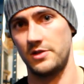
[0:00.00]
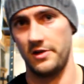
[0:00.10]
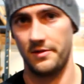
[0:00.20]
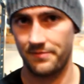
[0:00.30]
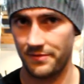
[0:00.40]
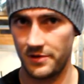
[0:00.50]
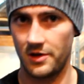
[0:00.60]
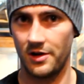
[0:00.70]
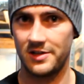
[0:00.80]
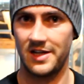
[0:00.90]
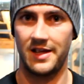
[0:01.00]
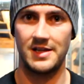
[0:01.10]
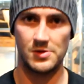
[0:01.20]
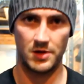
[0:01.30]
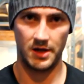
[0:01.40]
so you got to take
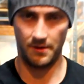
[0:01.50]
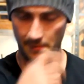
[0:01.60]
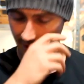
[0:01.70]
that into account.